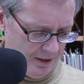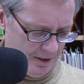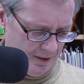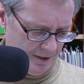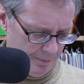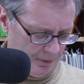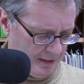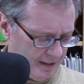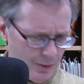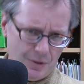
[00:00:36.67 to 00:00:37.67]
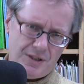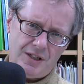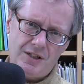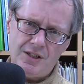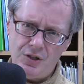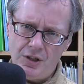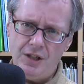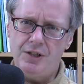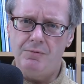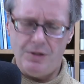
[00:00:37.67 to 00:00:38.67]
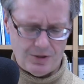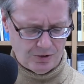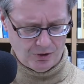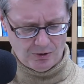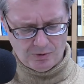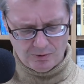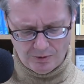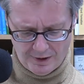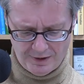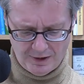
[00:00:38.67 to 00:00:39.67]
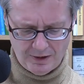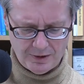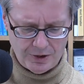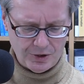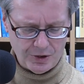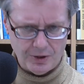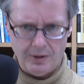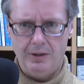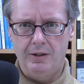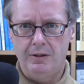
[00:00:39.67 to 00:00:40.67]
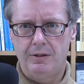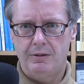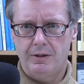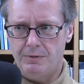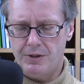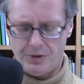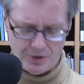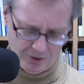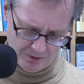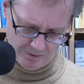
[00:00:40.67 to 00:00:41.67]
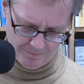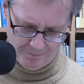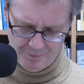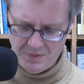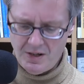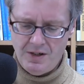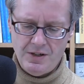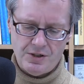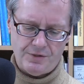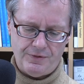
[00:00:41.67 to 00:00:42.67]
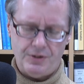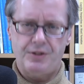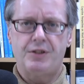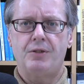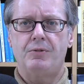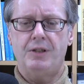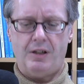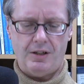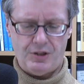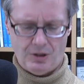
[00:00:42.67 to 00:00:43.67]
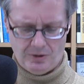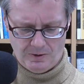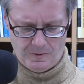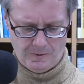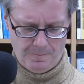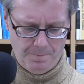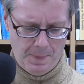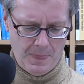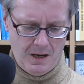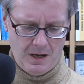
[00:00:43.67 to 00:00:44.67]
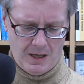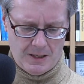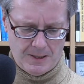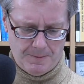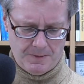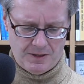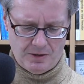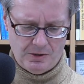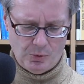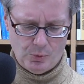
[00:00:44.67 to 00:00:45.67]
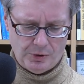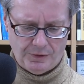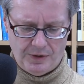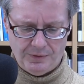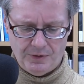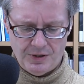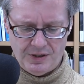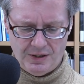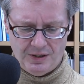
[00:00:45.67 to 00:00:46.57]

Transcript: an applied linguistics education research article, and then a literature research article. So first, the sociology article. It's called "A World of Difference